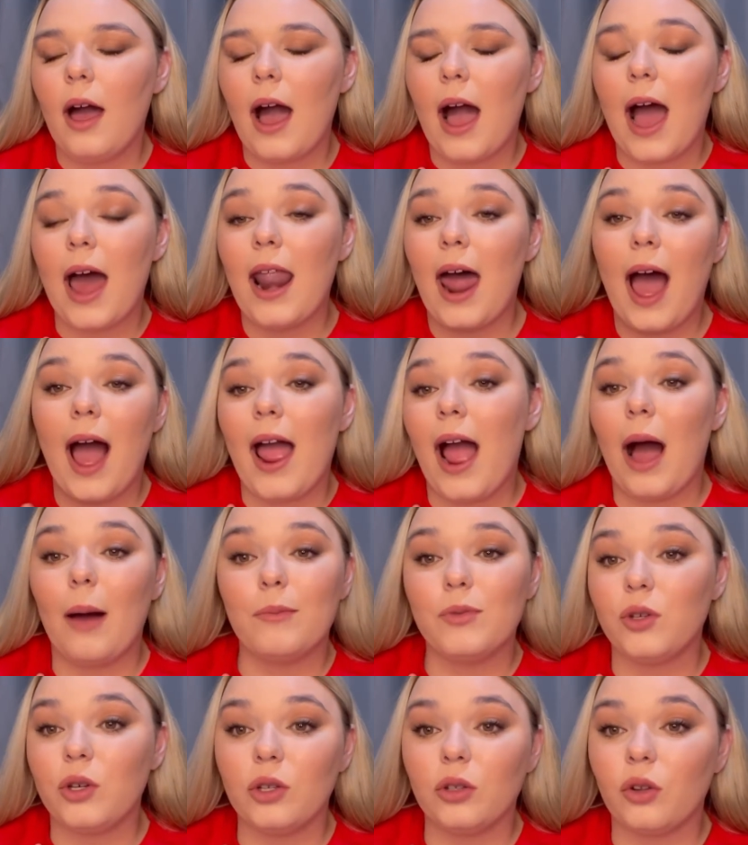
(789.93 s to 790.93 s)
and I
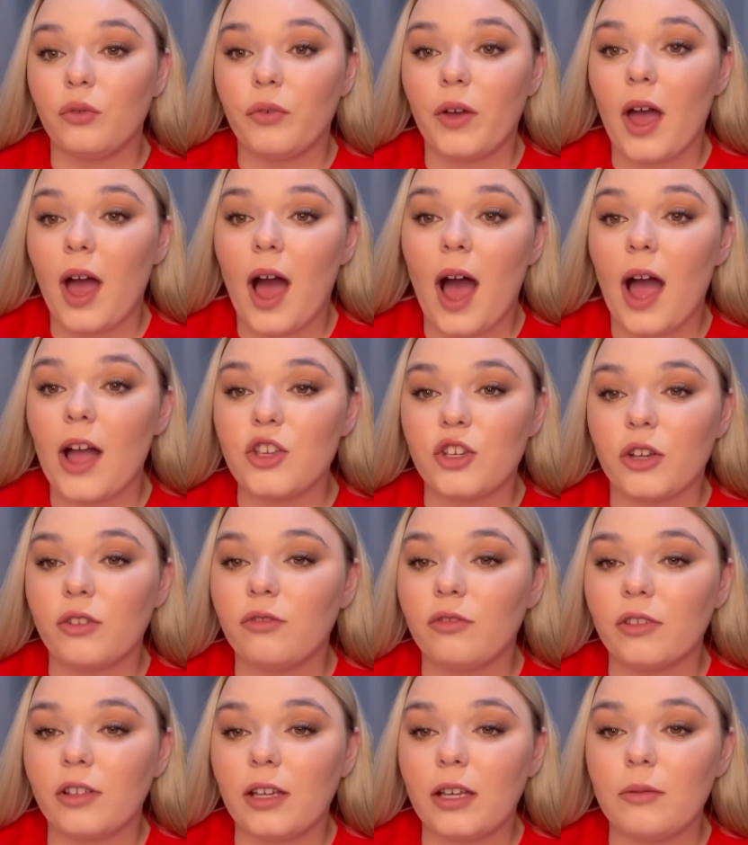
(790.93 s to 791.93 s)
absolutely love it. I
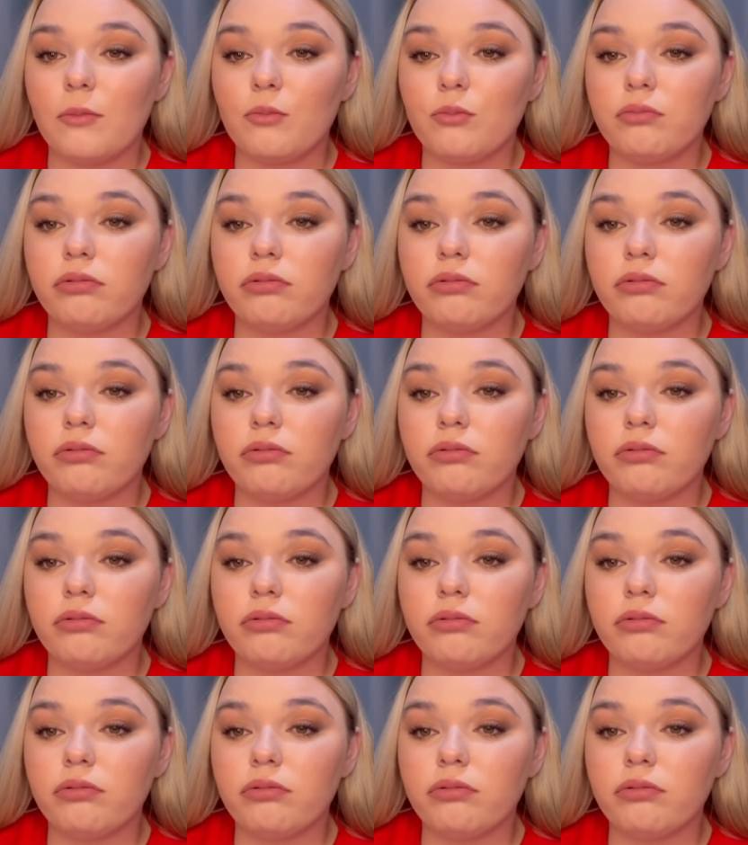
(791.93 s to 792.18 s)
generally,